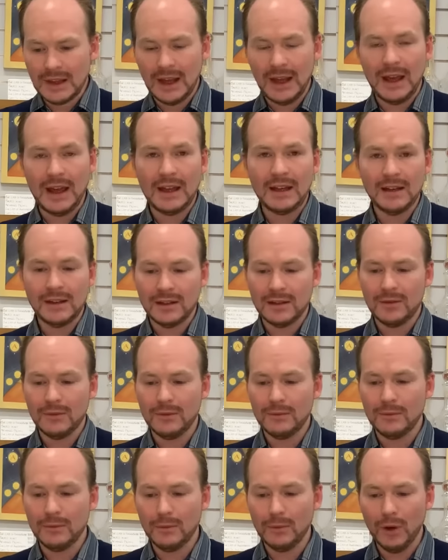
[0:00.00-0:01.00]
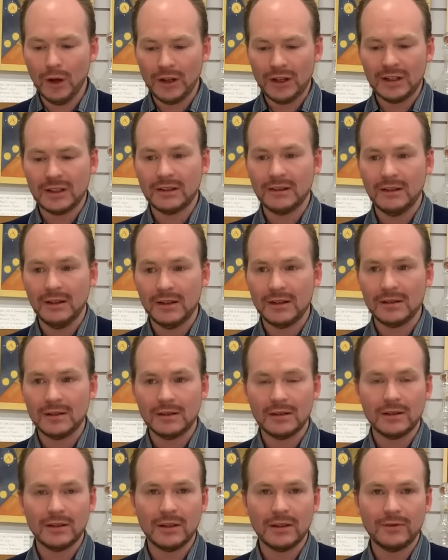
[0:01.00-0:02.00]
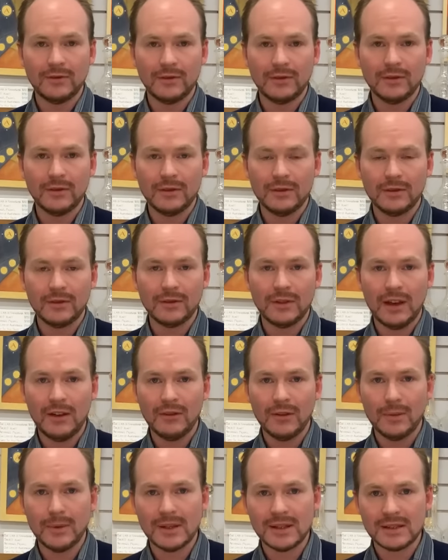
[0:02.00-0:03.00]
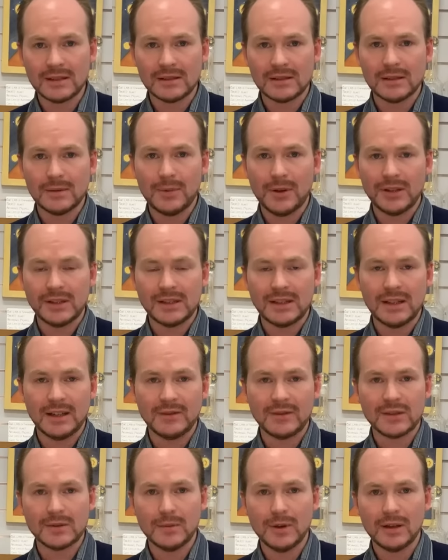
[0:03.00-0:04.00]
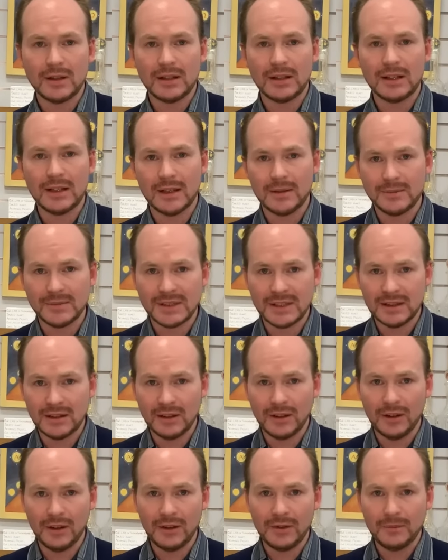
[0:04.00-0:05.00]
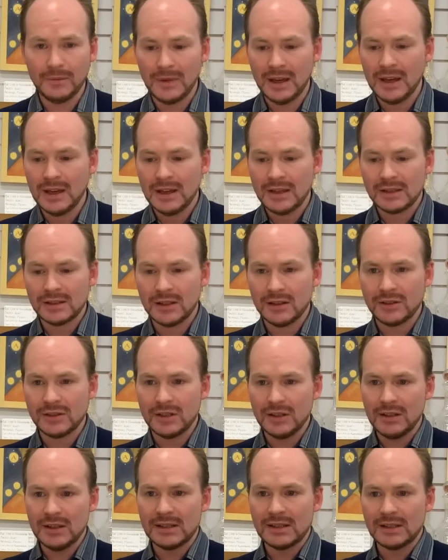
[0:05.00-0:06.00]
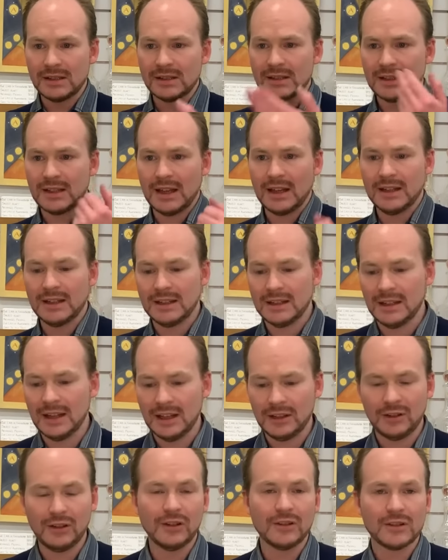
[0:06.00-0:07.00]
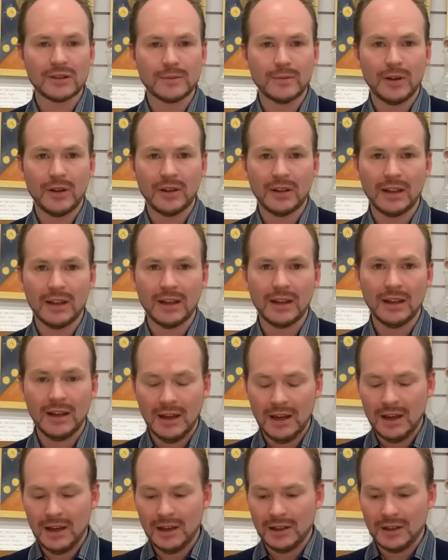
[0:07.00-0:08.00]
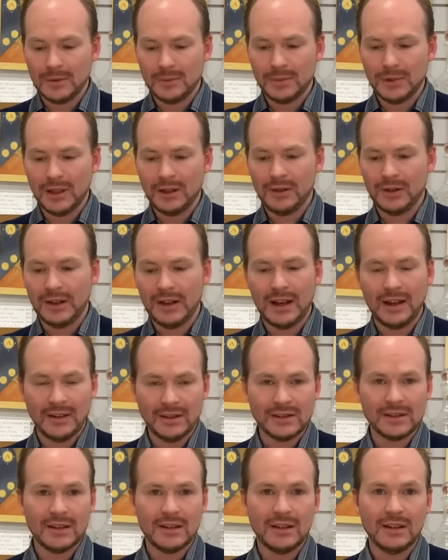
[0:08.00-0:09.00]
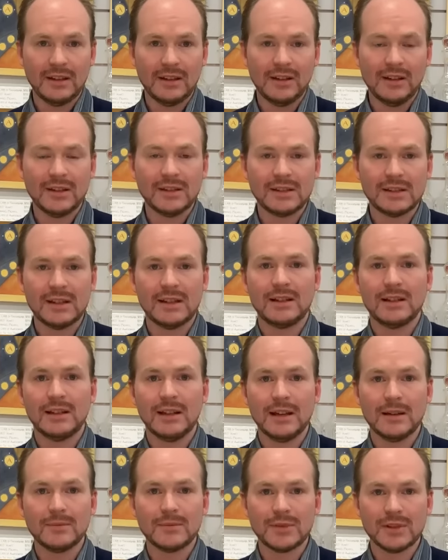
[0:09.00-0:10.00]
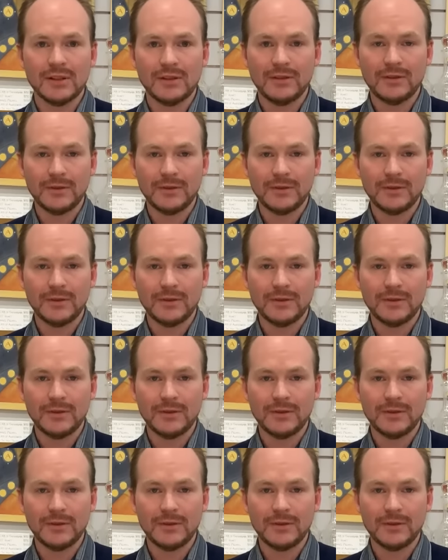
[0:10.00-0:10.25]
And monitor it. Everyone's supposed to have smoke alarms in the home, so as soon as it's starting to get too smoky, you blow it out so that you don't set alarms off.